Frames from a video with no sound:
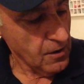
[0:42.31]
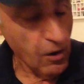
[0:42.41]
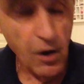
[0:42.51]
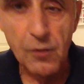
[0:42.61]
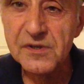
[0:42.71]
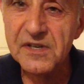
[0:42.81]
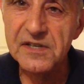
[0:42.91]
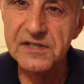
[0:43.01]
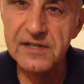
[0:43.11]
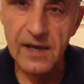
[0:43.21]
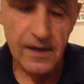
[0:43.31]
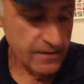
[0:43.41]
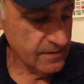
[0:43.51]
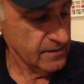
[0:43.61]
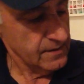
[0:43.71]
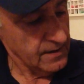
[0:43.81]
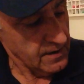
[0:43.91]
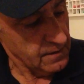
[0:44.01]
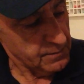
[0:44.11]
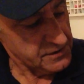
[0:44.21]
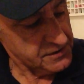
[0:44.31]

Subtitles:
I was content, but